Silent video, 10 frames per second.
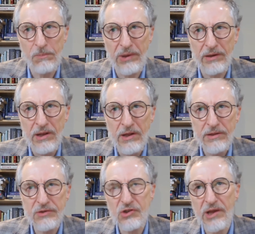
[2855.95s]
But
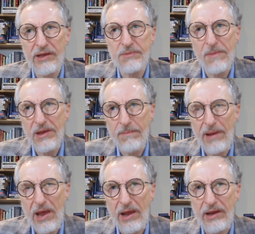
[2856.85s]
this takes me
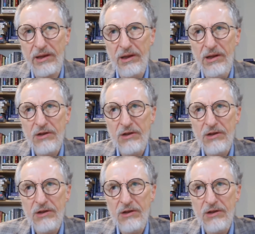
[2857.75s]
back